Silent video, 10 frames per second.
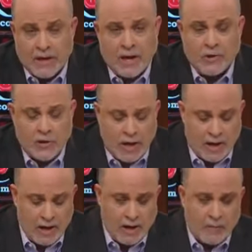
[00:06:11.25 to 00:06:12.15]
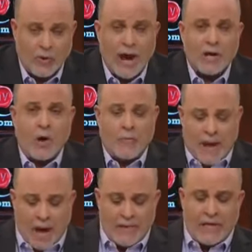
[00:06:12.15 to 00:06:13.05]
and under Barack
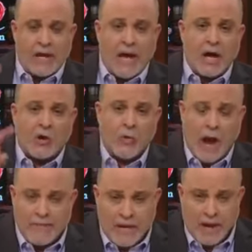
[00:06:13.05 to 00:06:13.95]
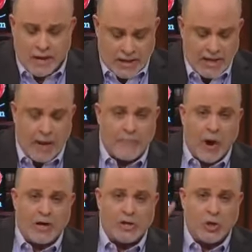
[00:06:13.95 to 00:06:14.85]
Obama, they got Crimea, they got
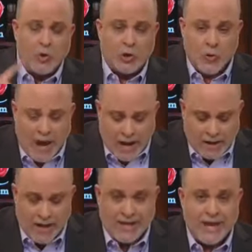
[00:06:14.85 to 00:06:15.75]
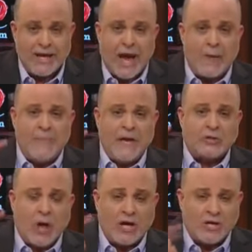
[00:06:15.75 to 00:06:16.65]
part of the Ukraine, they got a
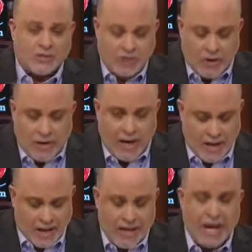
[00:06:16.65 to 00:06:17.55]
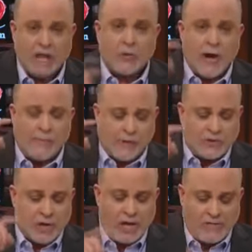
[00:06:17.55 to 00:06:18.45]
big chunk of Syria, they got
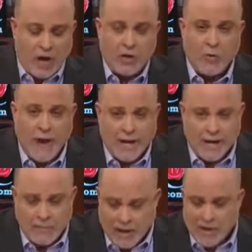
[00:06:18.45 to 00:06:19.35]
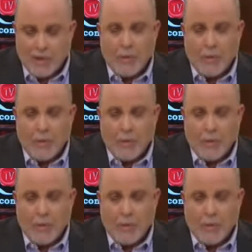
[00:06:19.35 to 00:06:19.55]
20% of our uranium.